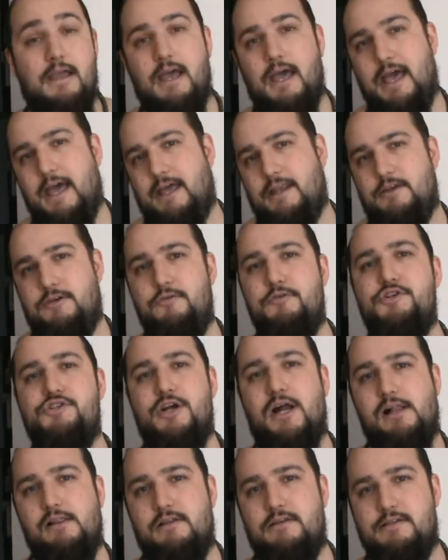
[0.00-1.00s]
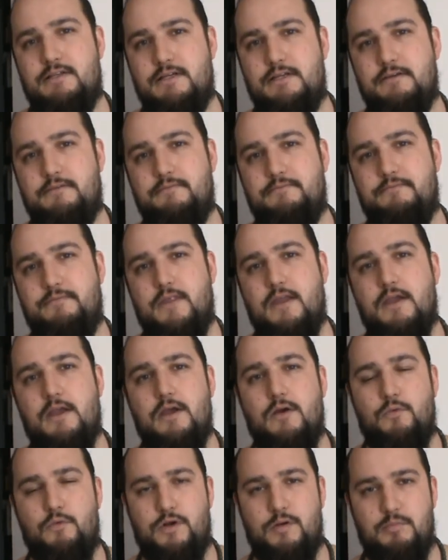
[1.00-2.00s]
And neutrality
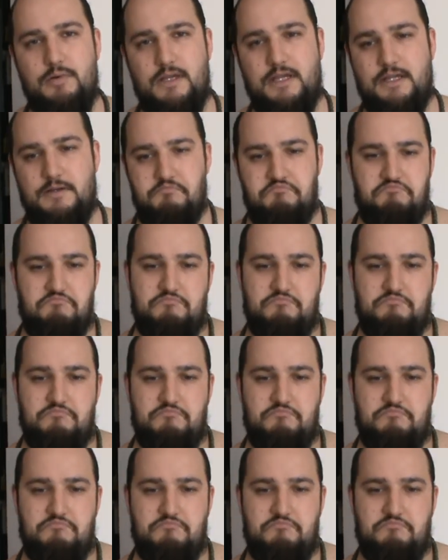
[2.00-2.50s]
would be